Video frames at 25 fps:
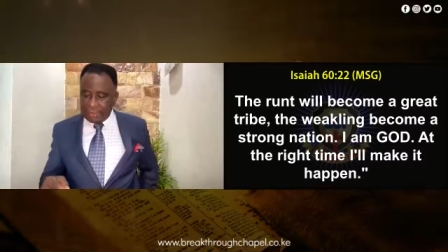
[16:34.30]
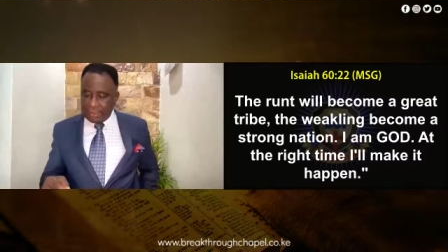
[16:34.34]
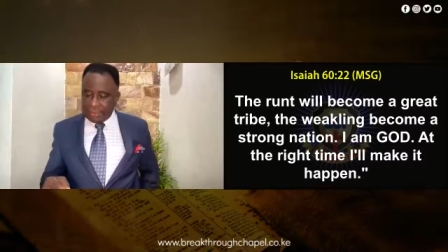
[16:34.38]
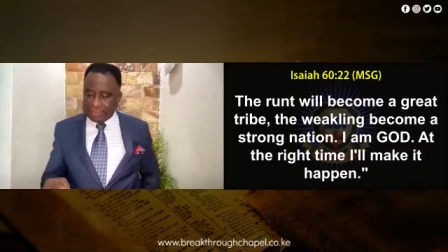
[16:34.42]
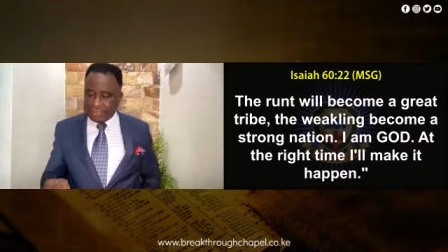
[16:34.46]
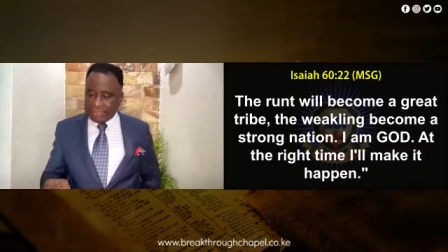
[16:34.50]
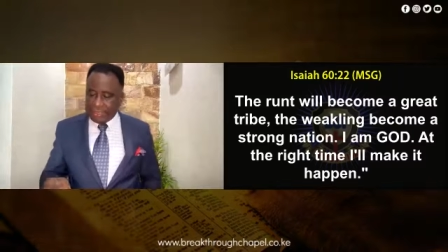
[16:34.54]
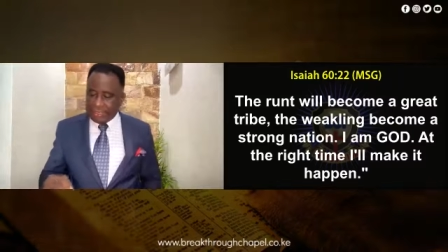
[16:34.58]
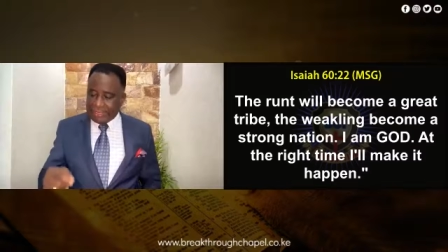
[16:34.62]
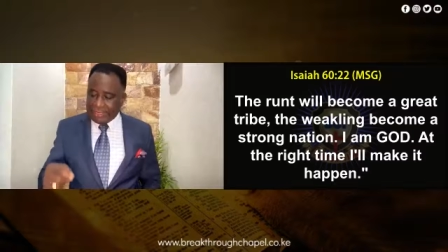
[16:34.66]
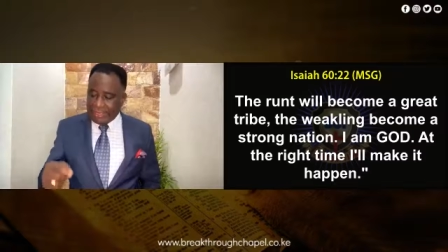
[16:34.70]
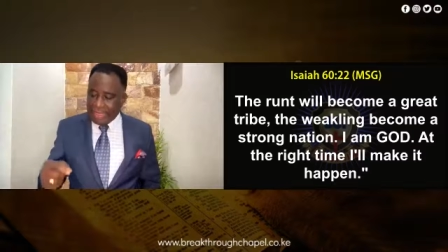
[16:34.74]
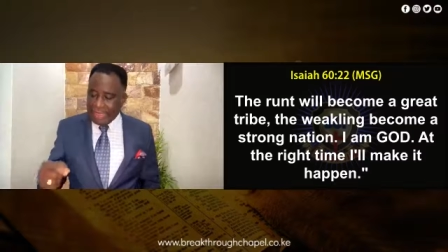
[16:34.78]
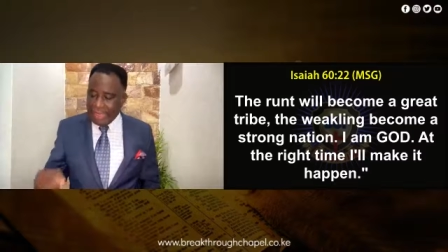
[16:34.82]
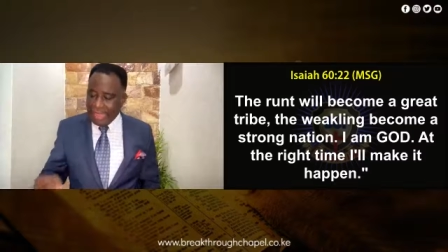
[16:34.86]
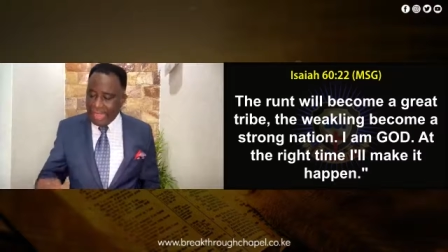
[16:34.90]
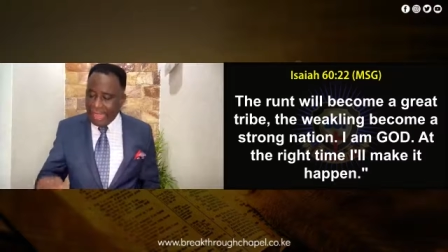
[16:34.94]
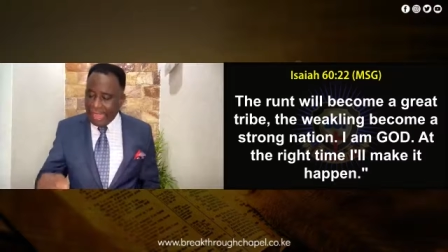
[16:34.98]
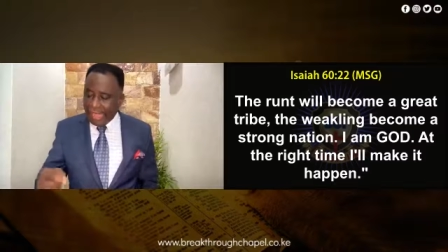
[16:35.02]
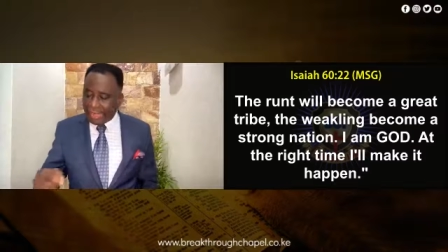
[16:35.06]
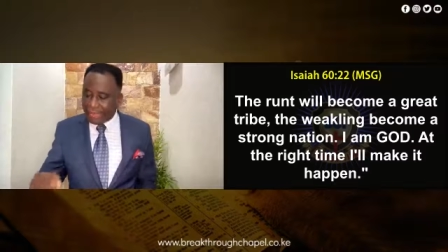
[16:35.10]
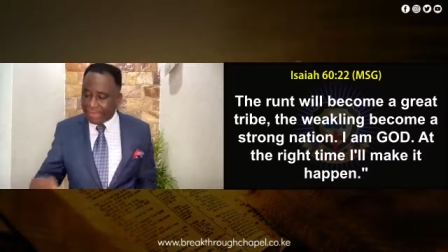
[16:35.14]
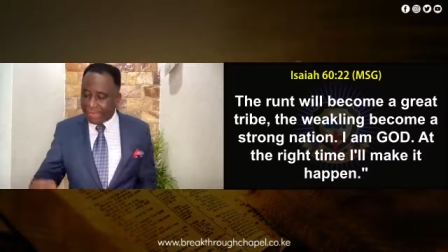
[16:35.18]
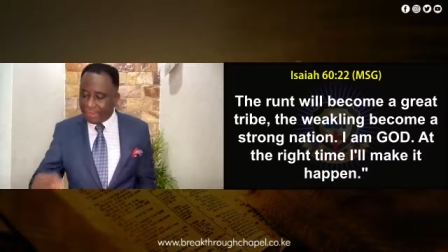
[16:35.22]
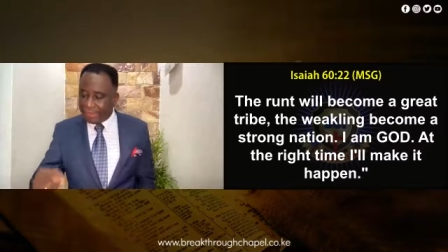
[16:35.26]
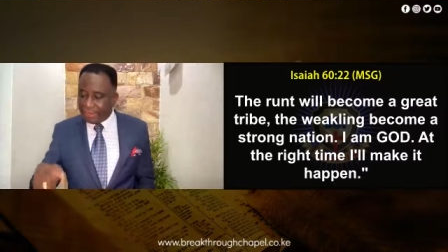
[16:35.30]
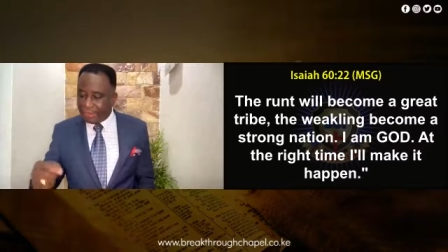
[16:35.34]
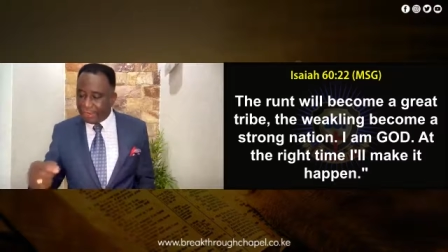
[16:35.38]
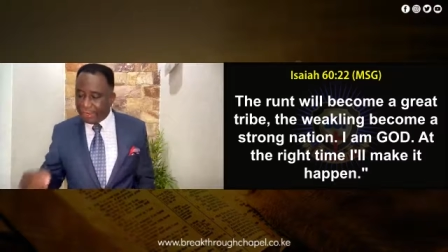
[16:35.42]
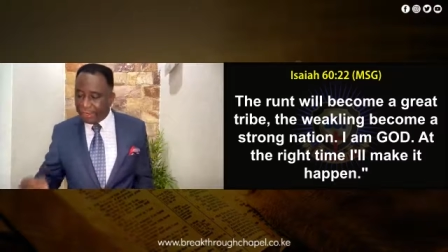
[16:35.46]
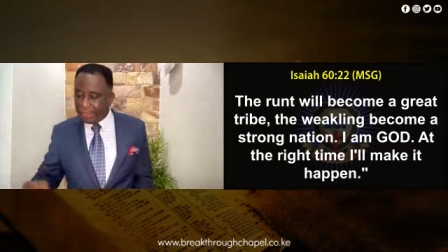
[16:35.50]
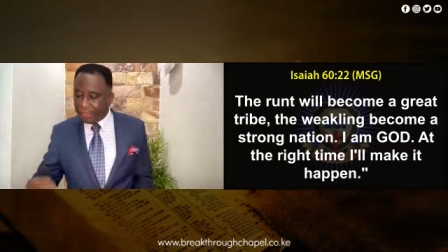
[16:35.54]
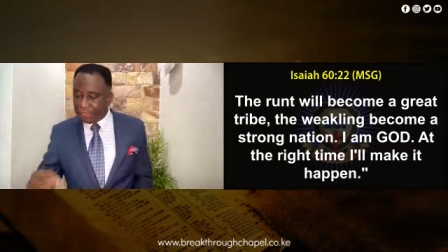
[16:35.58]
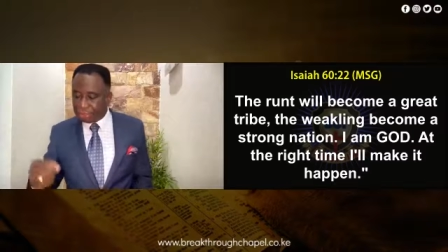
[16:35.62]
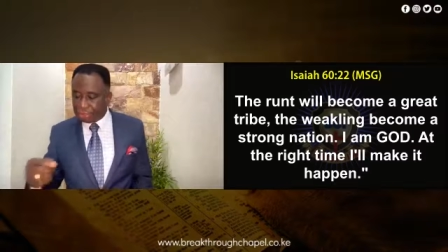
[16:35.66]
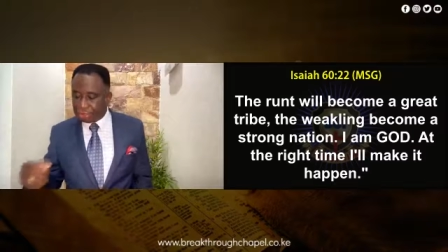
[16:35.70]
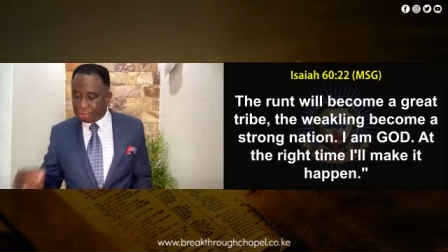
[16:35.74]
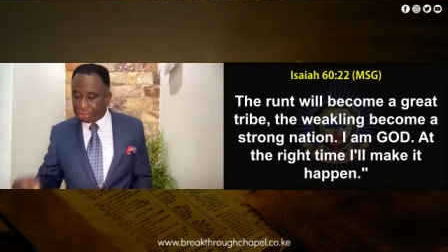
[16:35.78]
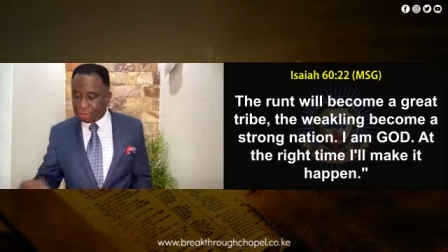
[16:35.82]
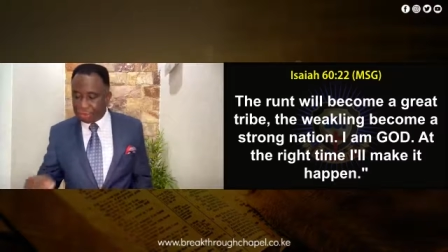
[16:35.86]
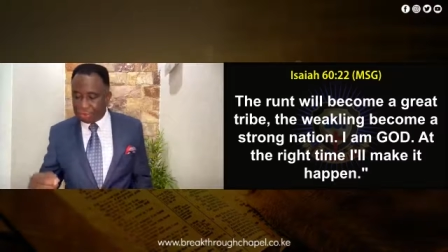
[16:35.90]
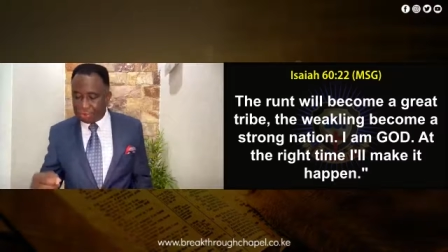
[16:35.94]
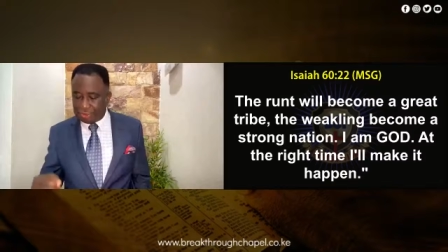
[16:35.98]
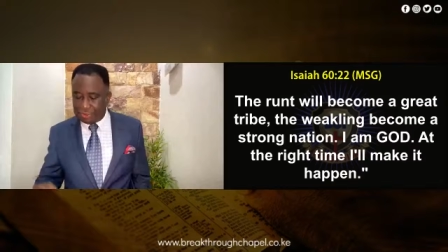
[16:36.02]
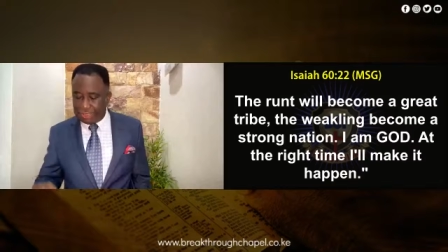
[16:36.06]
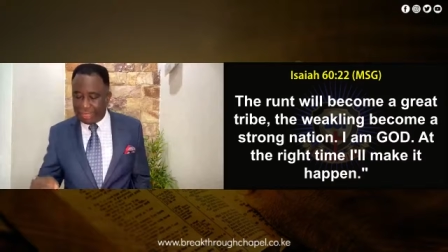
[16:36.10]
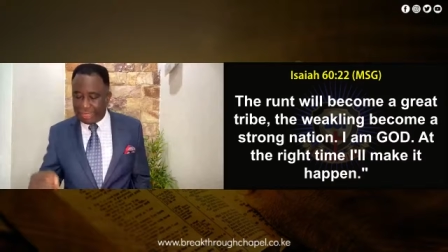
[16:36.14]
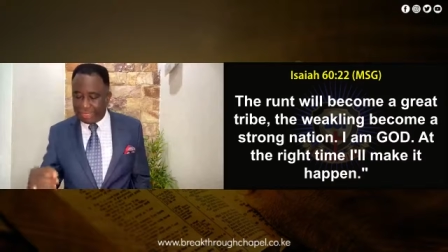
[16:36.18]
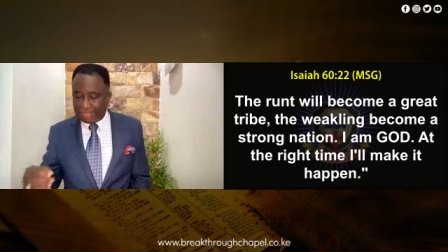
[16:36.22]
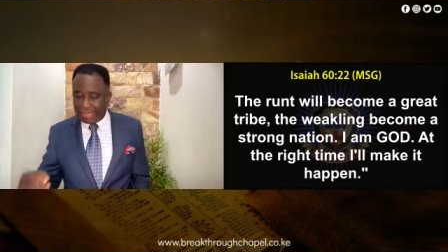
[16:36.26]
It said, they are the green
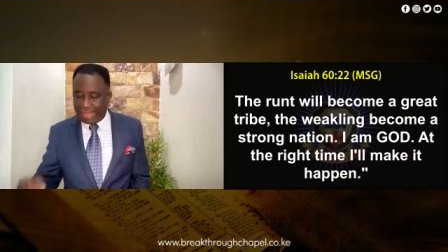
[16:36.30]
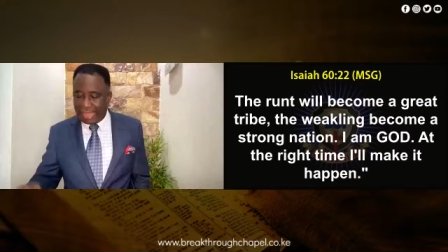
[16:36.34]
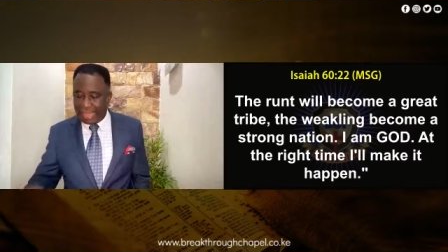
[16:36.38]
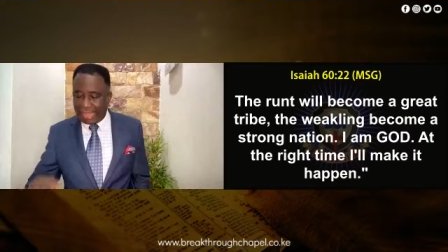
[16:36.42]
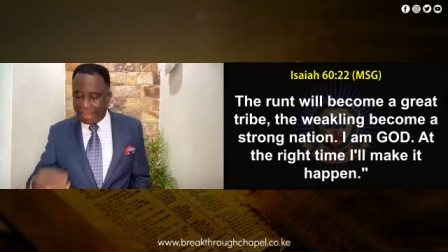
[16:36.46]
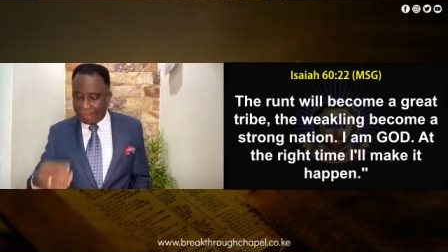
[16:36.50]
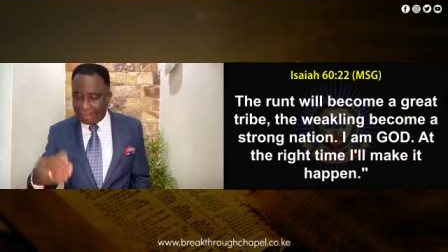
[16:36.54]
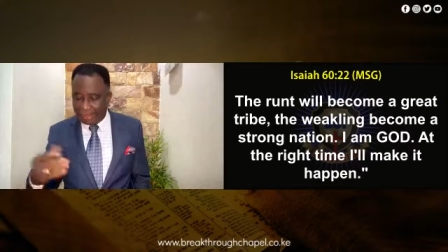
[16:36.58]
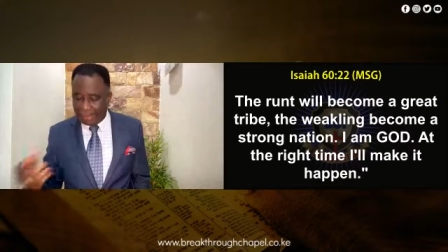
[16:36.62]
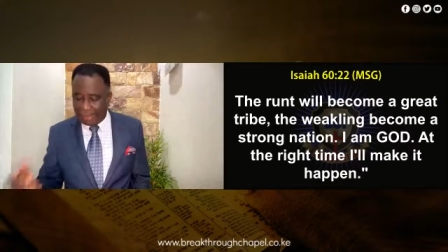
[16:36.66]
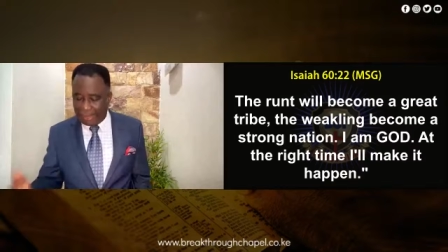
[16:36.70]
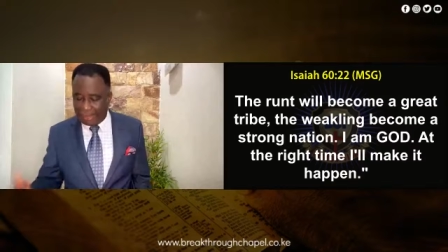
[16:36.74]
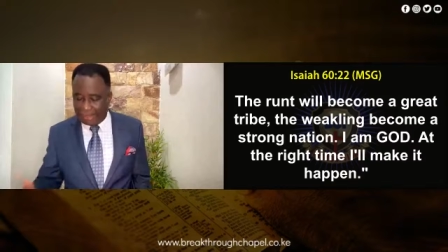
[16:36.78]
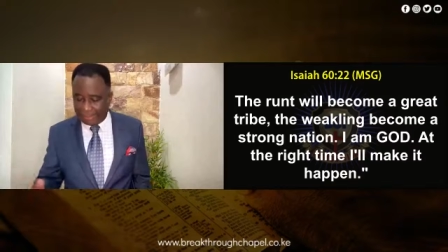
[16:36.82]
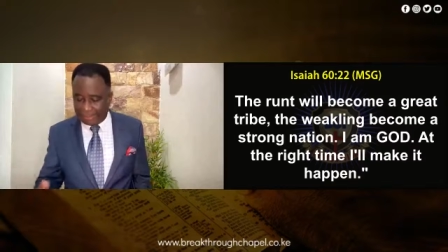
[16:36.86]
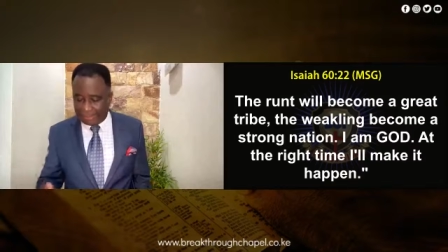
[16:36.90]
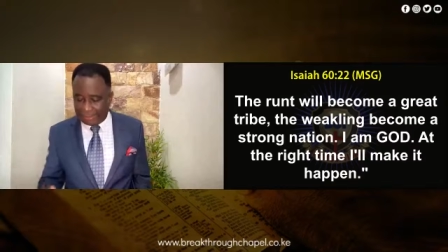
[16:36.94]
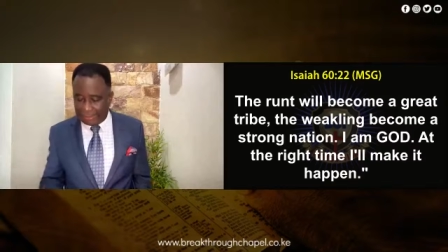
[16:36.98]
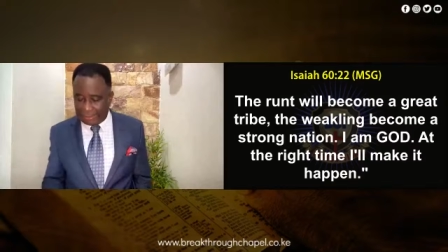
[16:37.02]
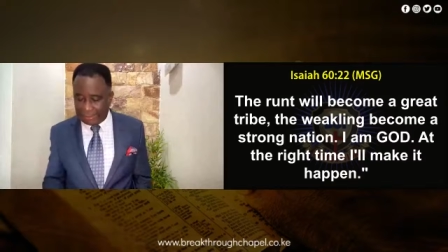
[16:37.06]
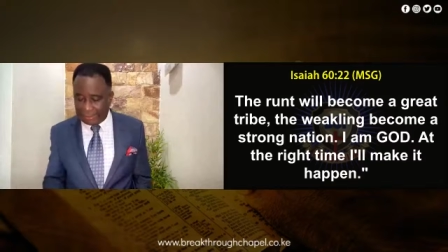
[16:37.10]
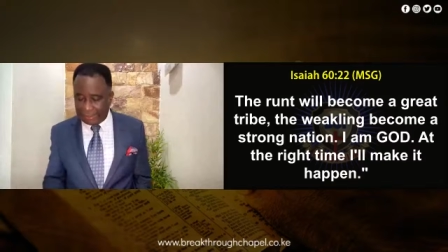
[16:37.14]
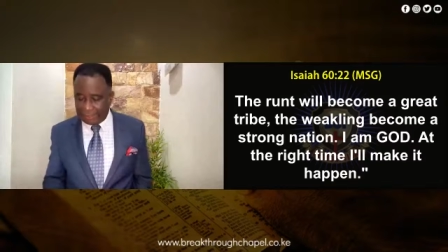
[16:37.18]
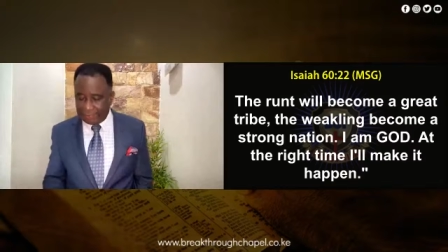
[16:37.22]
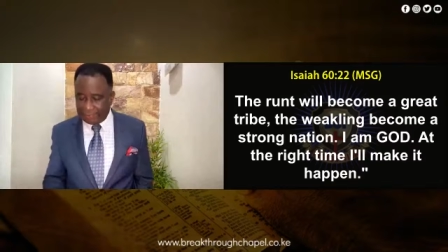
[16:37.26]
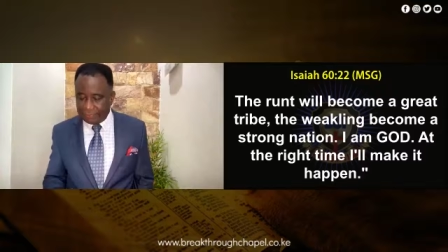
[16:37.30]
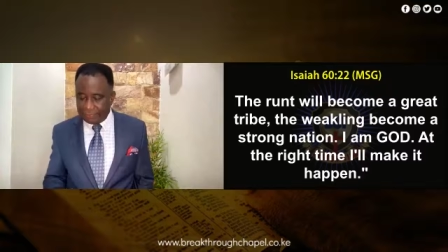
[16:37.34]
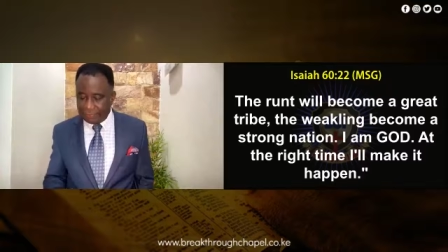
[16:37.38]
shoots that I planted,